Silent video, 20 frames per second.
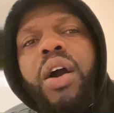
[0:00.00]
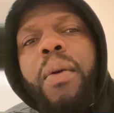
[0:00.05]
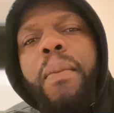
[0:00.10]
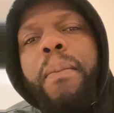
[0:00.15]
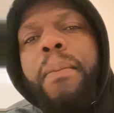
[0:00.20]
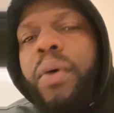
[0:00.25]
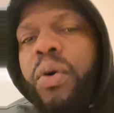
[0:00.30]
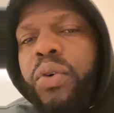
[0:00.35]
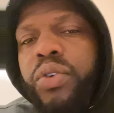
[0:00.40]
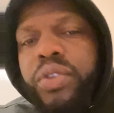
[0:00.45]

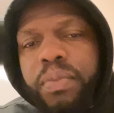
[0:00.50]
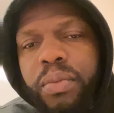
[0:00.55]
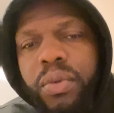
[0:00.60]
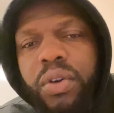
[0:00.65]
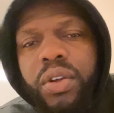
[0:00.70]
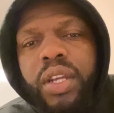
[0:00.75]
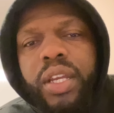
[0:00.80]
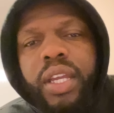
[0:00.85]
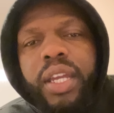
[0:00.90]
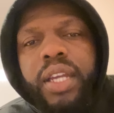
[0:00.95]
Most
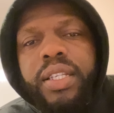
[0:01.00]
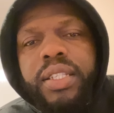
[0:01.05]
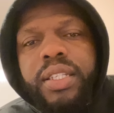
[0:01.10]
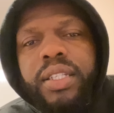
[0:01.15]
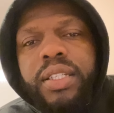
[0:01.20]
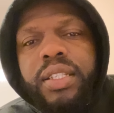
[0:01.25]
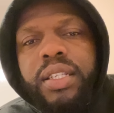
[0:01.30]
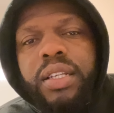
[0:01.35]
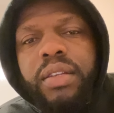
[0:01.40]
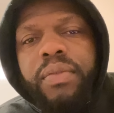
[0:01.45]
murder
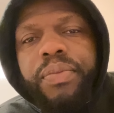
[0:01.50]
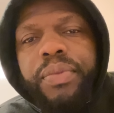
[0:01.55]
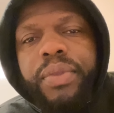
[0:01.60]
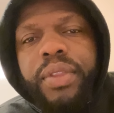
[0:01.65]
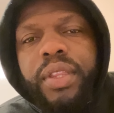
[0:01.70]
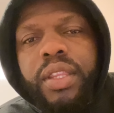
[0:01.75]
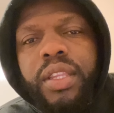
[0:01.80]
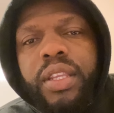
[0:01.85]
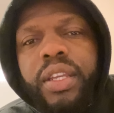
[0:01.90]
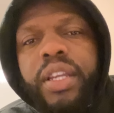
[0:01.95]
cases
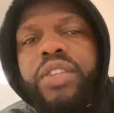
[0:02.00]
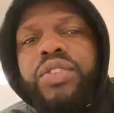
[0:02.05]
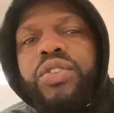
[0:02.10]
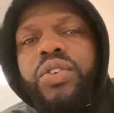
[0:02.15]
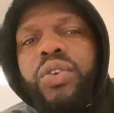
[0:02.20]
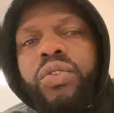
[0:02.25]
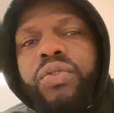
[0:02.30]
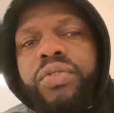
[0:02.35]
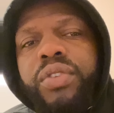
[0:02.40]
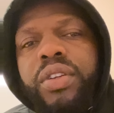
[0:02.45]
get
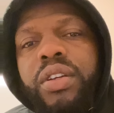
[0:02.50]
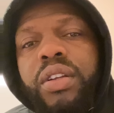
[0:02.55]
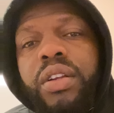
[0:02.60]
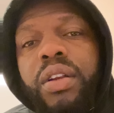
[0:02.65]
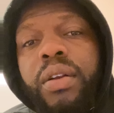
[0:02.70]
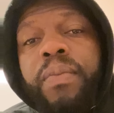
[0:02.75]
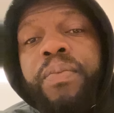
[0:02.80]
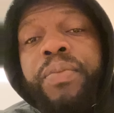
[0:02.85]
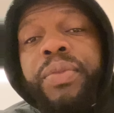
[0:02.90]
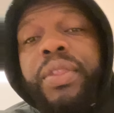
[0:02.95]
solved.
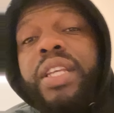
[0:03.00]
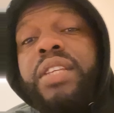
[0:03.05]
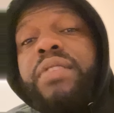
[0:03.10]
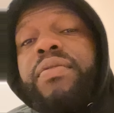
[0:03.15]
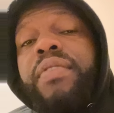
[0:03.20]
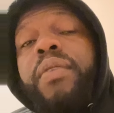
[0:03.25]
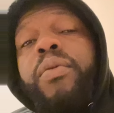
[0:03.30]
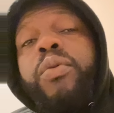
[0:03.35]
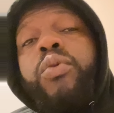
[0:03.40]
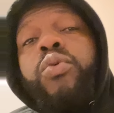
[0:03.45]
There's
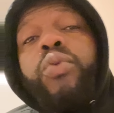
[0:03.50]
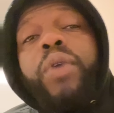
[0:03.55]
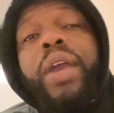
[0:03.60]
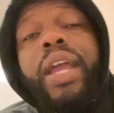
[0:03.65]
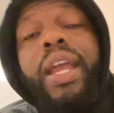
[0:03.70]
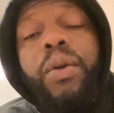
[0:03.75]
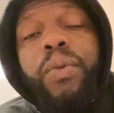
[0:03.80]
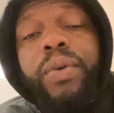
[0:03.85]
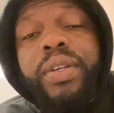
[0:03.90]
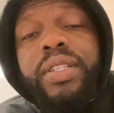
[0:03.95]
very
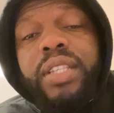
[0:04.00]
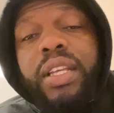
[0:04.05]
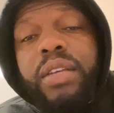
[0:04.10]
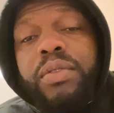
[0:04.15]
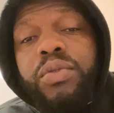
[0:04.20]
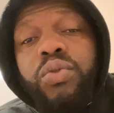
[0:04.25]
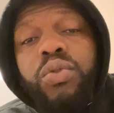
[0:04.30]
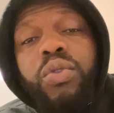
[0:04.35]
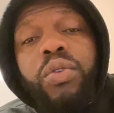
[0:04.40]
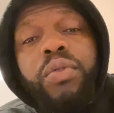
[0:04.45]
rare ones that
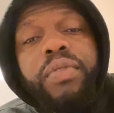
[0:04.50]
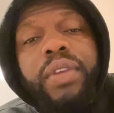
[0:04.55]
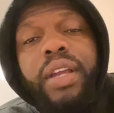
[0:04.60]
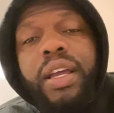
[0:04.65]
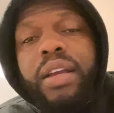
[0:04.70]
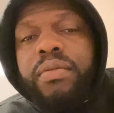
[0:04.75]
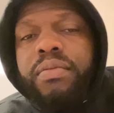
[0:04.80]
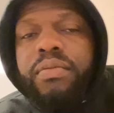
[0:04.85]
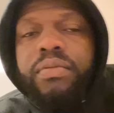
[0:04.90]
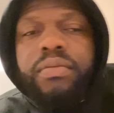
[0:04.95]
sort of
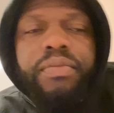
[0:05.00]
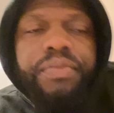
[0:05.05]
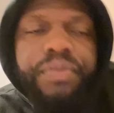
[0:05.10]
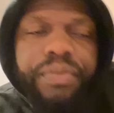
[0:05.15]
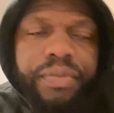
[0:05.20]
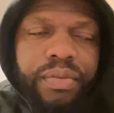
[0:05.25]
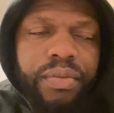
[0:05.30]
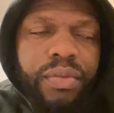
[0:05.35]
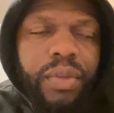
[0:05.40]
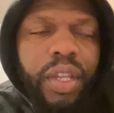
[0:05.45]
like
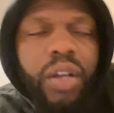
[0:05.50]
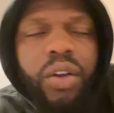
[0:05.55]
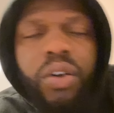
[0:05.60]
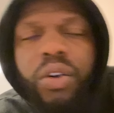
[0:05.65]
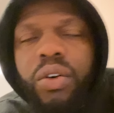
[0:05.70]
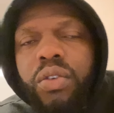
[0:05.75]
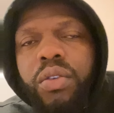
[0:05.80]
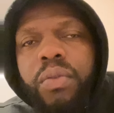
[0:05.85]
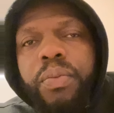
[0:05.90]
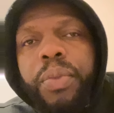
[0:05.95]
they
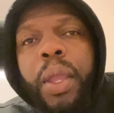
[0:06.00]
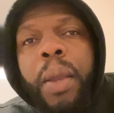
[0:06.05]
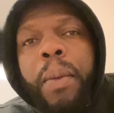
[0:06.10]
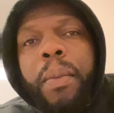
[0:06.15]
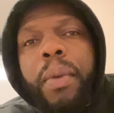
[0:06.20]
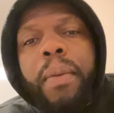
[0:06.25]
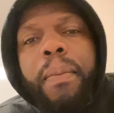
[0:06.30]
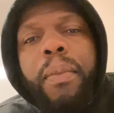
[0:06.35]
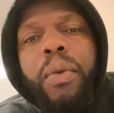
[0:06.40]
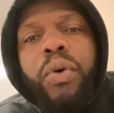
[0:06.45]
go,
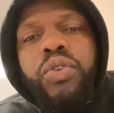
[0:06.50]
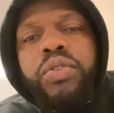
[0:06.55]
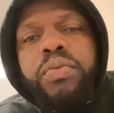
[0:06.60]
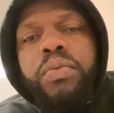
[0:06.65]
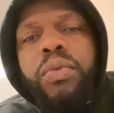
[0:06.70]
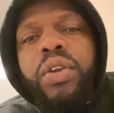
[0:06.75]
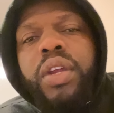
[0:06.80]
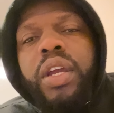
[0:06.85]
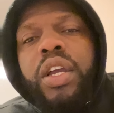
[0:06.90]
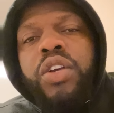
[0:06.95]
but most
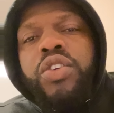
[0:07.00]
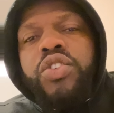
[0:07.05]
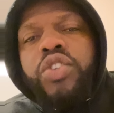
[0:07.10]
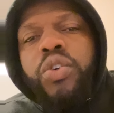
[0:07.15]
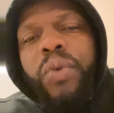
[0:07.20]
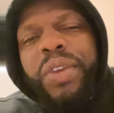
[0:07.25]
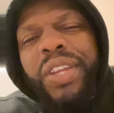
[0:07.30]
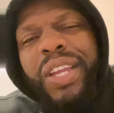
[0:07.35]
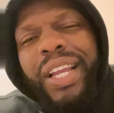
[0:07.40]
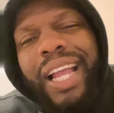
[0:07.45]
murder. So
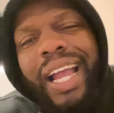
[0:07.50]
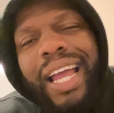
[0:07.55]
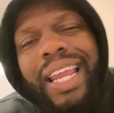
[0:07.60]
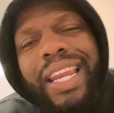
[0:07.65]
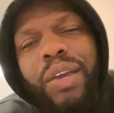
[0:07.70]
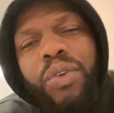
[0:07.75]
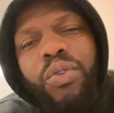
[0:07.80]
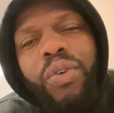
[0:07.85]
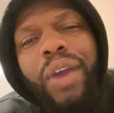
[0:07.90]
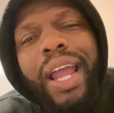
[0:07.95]
when you're going
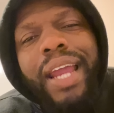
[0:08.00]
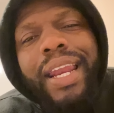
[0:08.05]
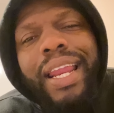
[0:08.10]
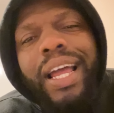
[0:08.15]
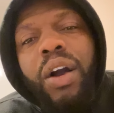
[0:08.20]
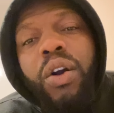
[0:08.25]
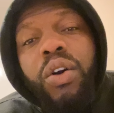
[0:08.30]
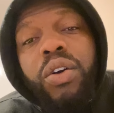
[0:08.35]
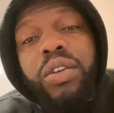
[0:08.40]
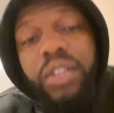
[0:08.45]
to ride
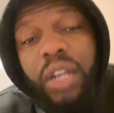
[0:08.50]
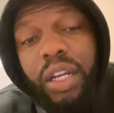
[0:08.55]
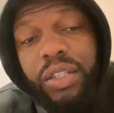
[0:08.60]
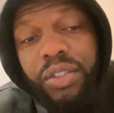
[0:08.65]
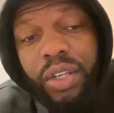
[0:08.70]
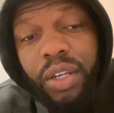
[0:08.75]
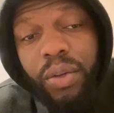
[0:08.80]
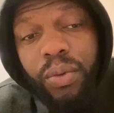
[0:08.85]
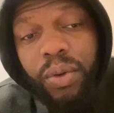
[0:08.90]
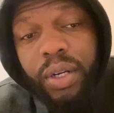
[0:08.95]
out, I'll
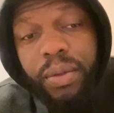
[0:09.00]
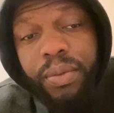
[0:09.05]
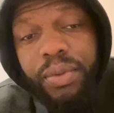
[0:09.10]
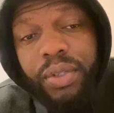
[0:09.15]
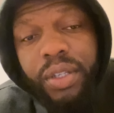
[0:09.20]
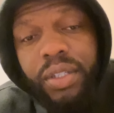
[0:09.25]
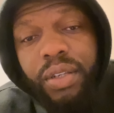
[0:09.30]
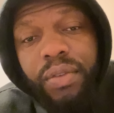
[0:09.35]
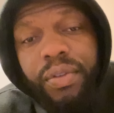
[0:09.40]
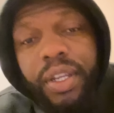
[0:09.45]
tell you what. Let me
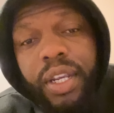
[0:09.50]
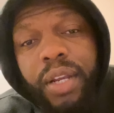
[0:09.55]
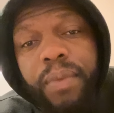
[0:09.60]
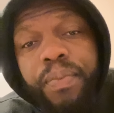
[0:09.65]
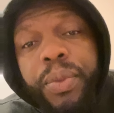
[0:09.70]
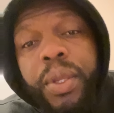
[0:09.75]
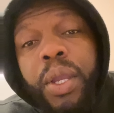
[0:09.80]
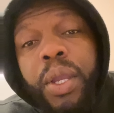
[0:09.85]
tell you something, yeah.